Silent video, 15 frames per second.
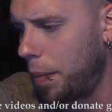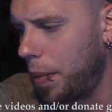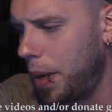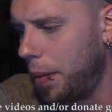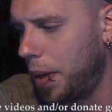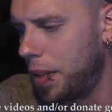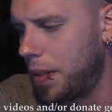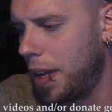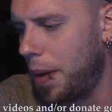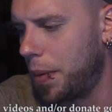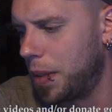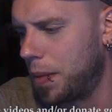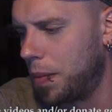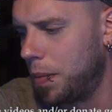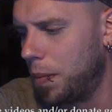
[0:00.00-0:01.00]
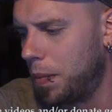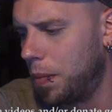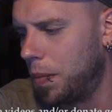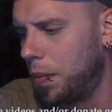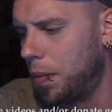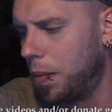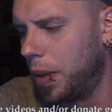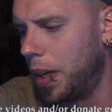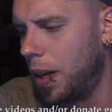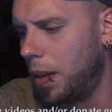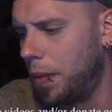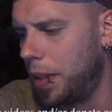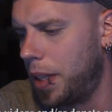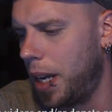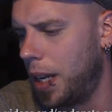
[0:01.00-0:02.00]
Anyways, that was one hell
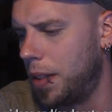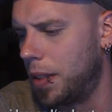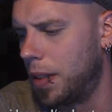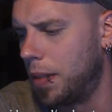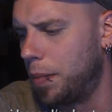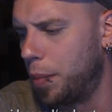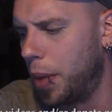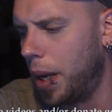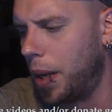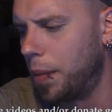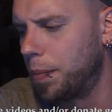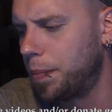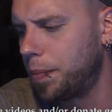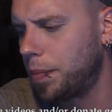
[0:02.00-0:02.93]
of a tangent, but